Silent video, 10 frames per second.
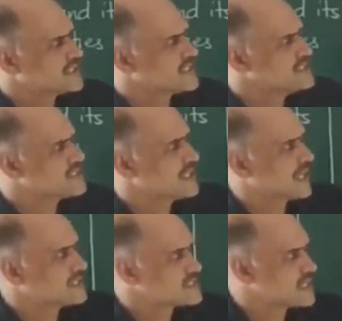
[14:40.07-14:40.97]
these
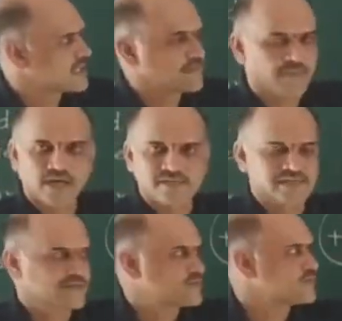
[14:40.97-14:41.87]
lines are
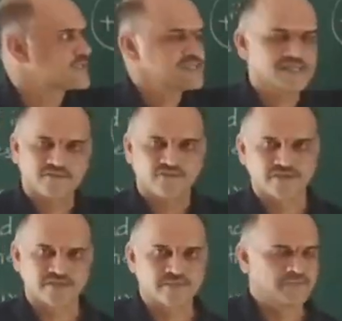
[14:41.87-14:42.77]
passing through this surface.